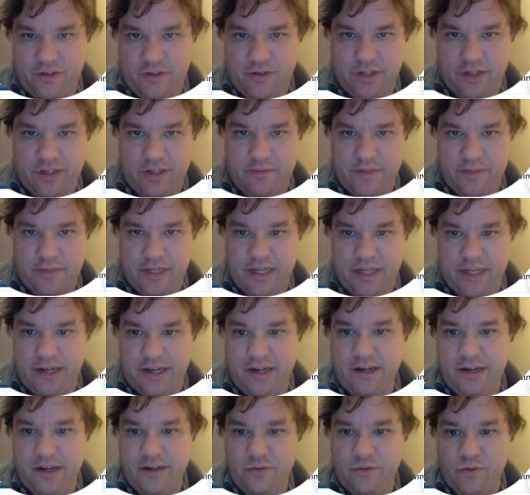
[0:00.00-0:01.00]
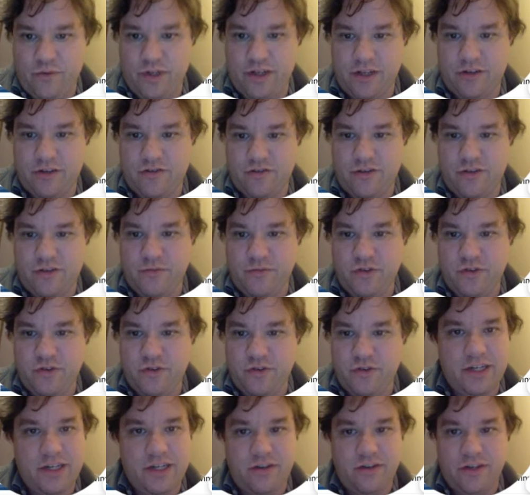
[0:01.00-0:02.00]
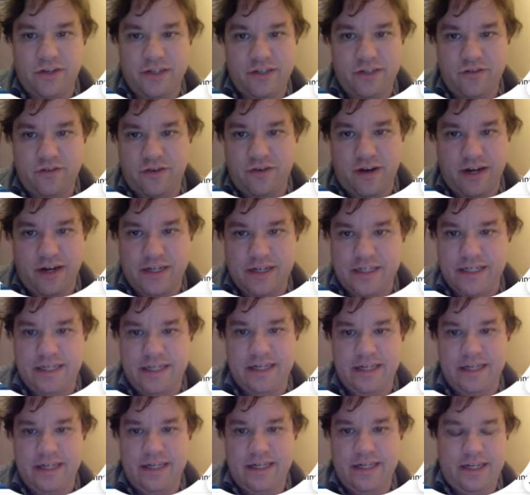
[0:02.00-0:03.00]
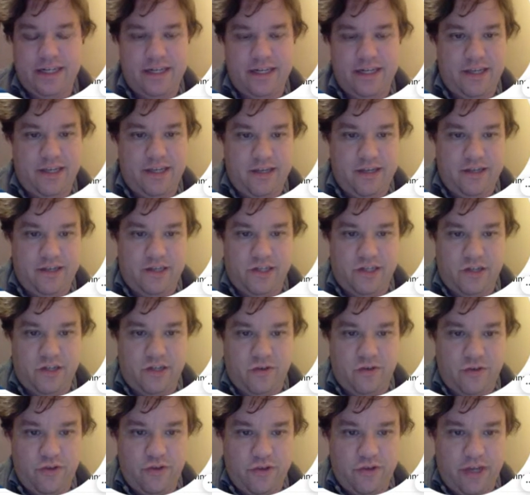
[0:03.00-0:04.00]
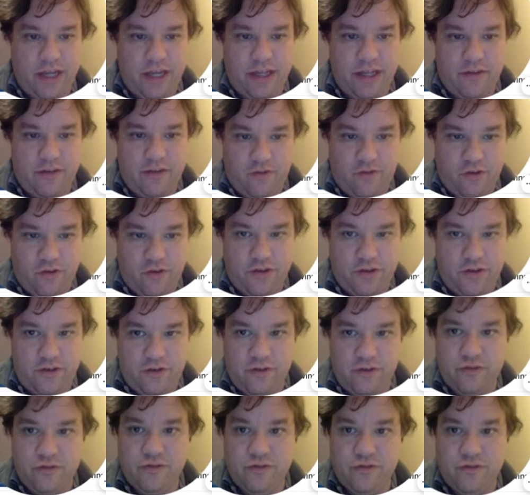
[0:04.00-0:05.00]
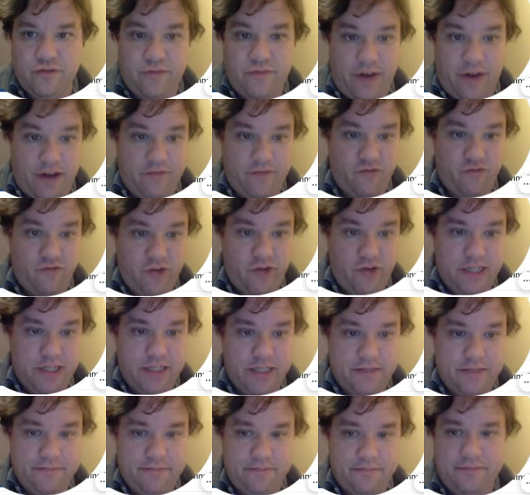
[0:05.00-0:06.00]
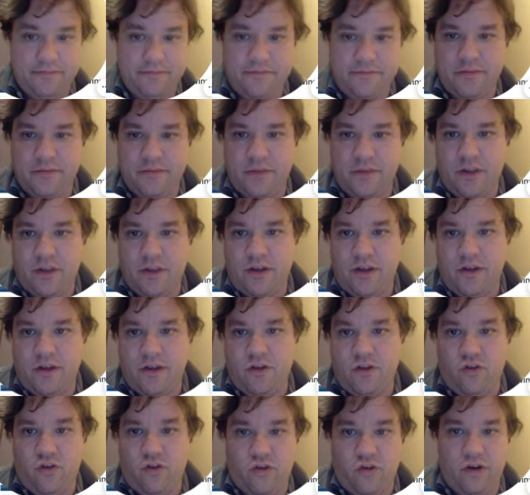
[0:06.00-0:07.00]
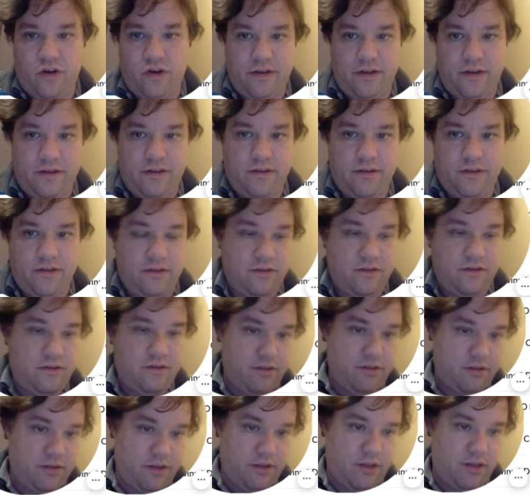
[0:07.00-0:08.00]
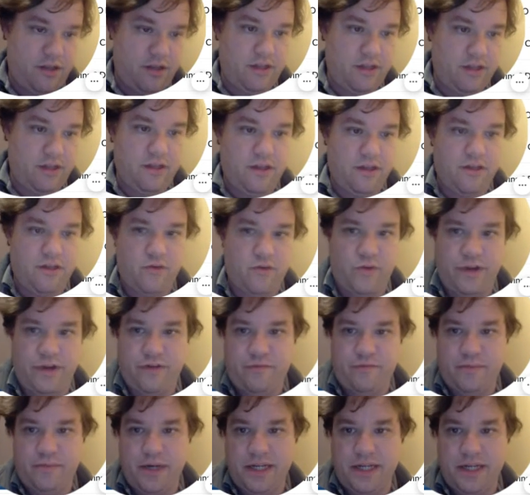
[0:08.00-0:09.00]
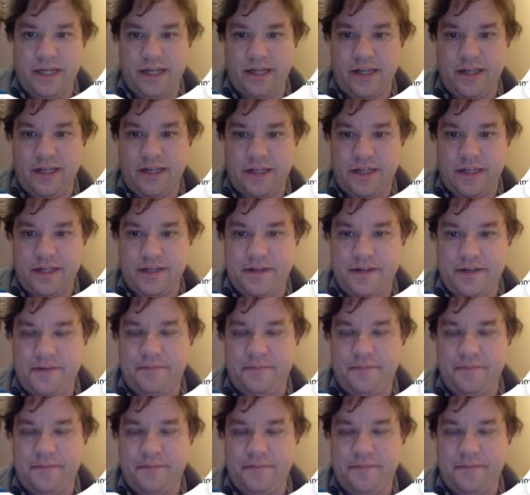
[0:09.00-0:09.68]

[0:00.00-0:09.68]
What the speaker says: Look at the bidding here, one up from two hearts, only two hearts. So you can afford to lose 5 tricks, or in another way of putting it,